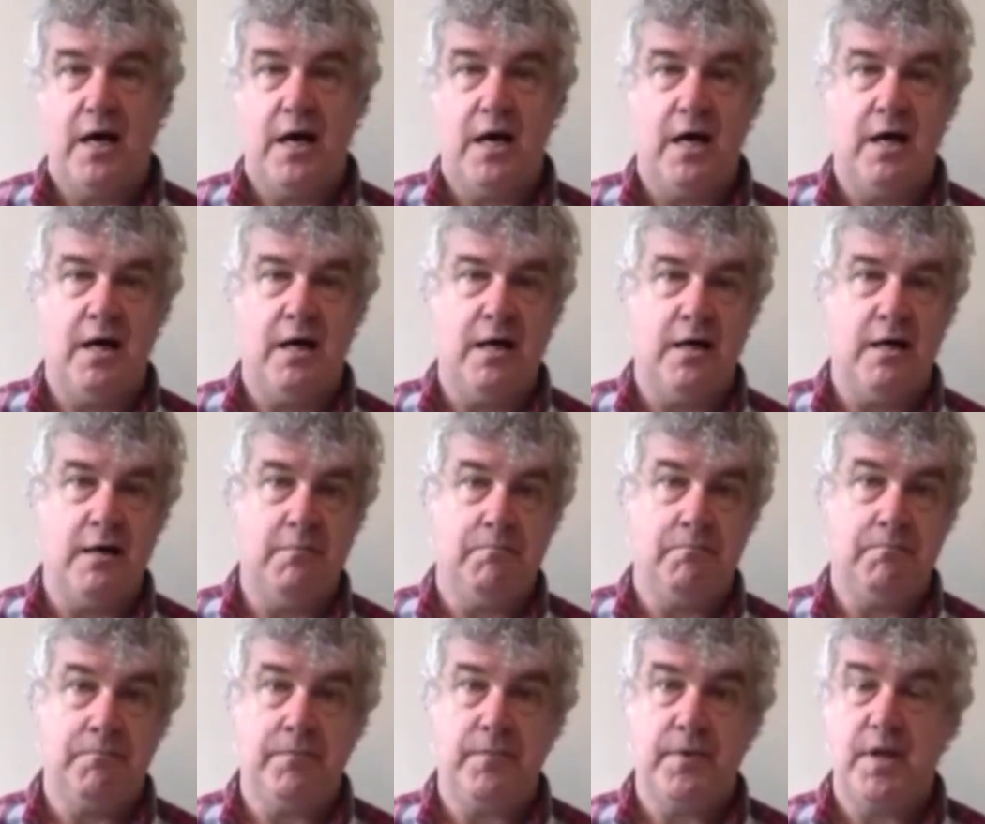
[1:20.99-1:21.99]

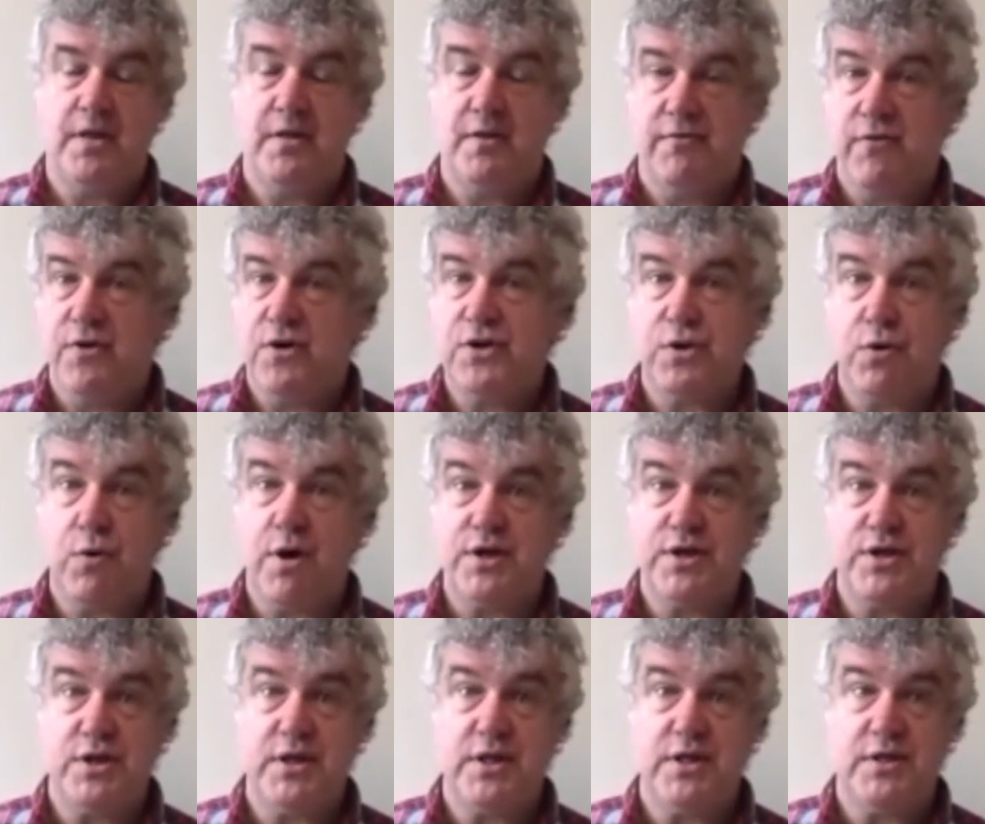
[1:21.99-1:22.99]
The first
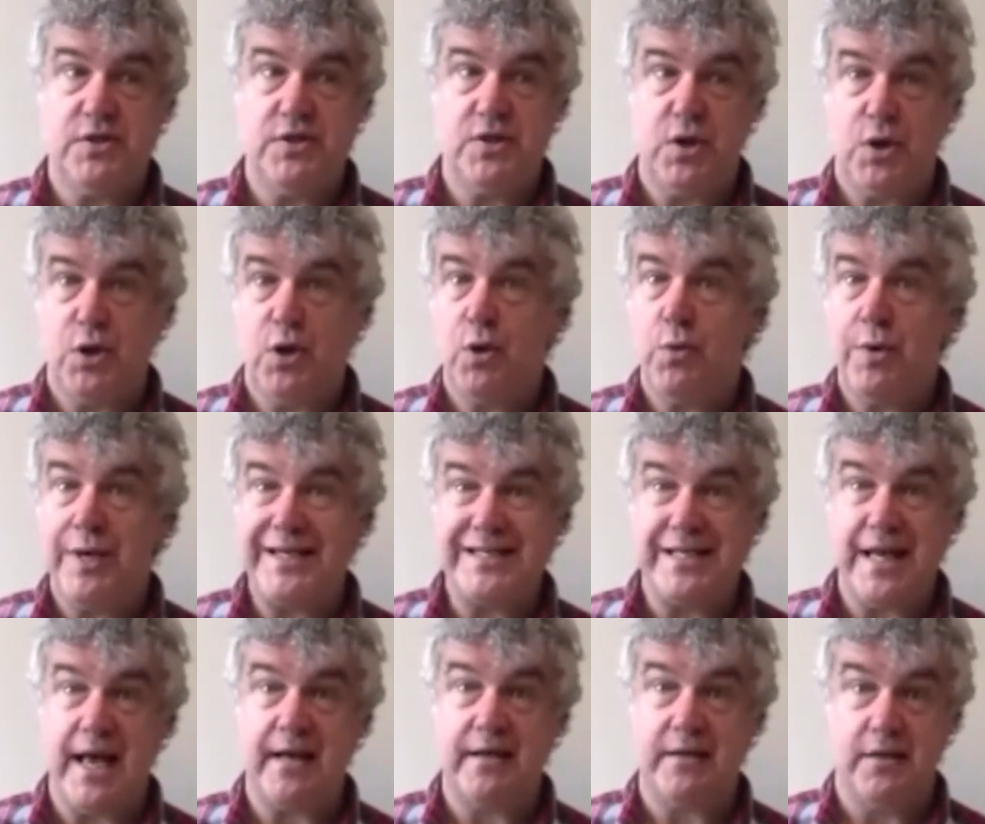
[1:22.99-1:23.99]
question is, who
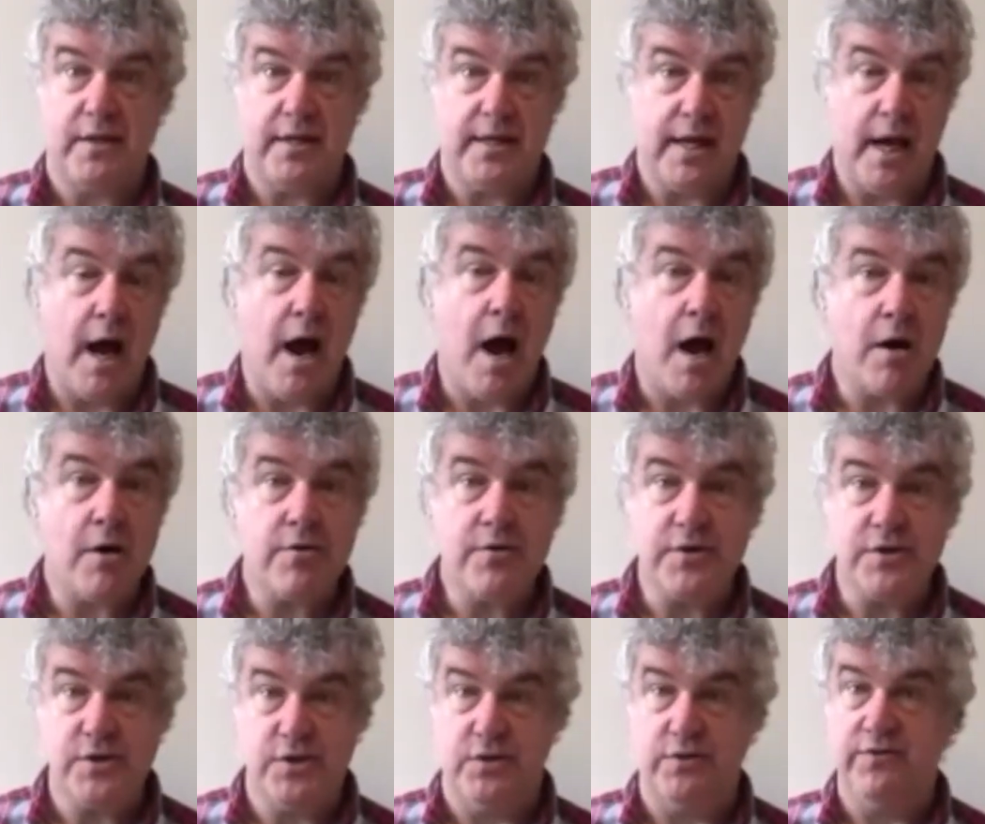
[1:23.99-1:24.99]
exactly are
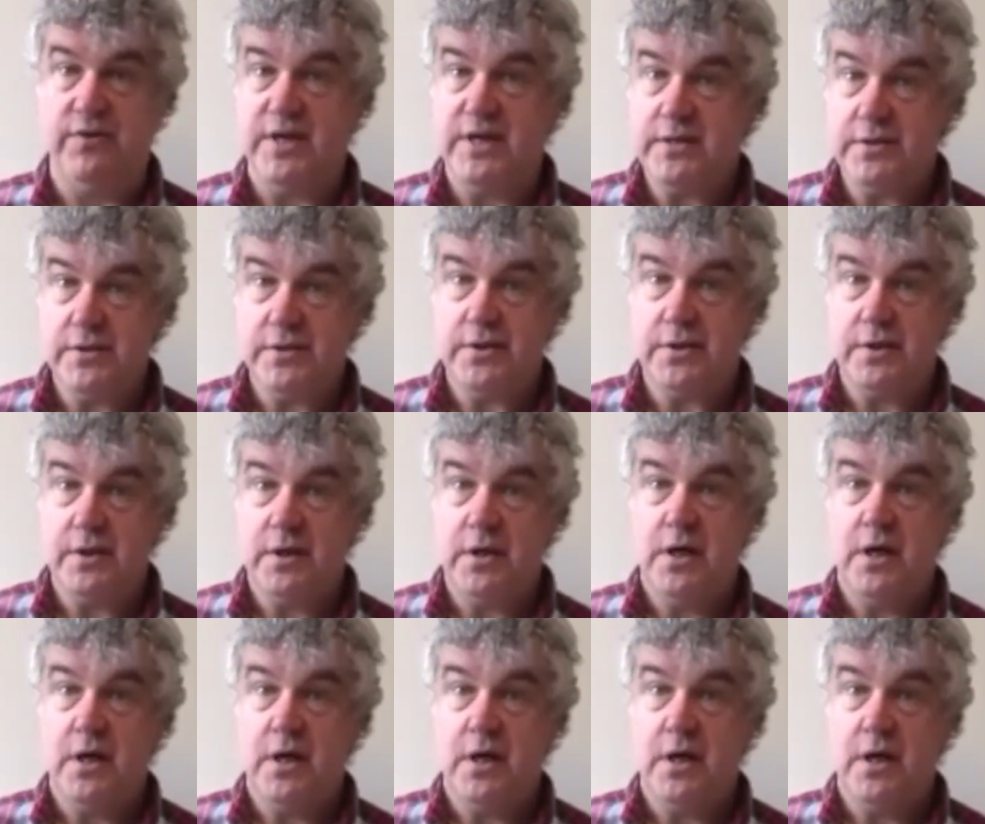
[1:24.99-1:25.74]
the Sufis?